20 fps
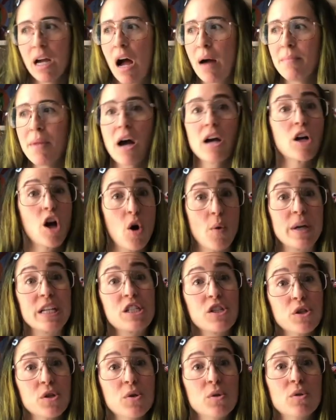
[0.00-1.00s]
I'm not going
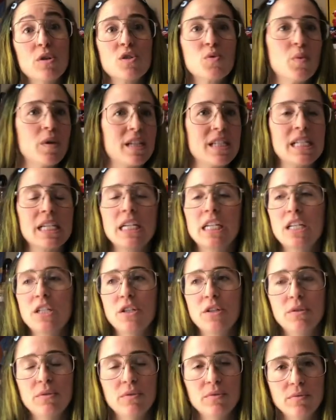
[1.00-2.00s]
to, because what is it gonna do?